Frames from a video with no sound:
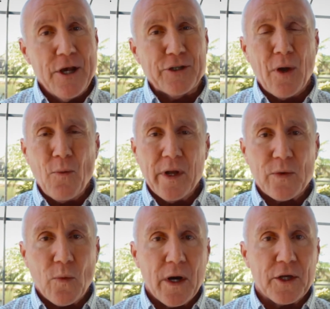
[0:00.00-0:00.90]
So I wanted
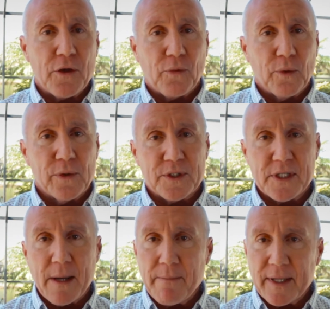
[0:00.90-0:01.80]
to walk you through a
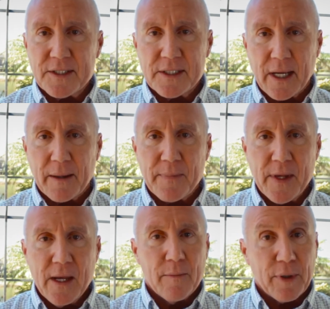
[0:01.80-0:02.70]
step-by-step
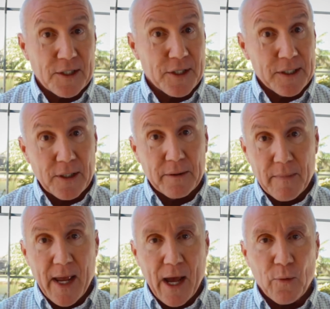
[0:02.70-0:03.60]
-step process on
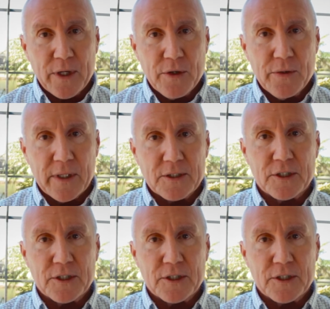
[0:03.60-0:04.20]
how we do this.